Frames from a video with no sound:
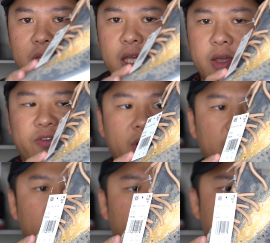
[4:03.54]
the
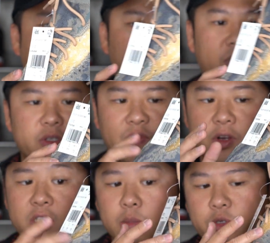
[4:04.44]
Infinity React feels
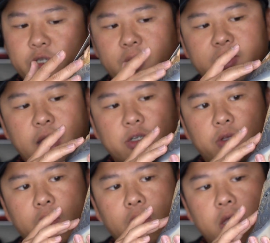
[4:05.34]
very similar to this
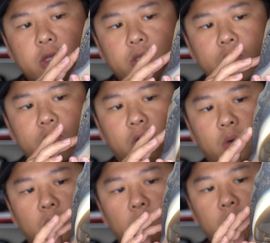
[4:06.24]
actually.
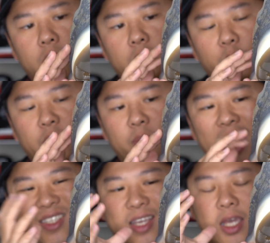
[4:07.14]
So, but the
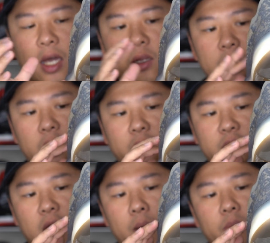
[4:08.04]
plasticky kind of knit
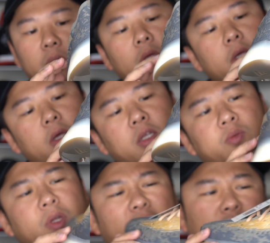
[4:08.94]
on top.
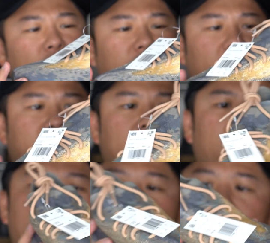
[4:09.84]
It's a really interesting
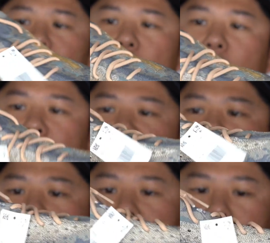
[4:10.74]
silhouette. I don't know how I
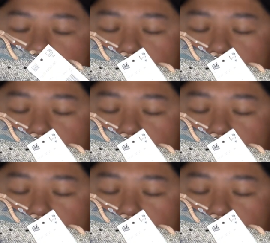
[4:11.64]
feel about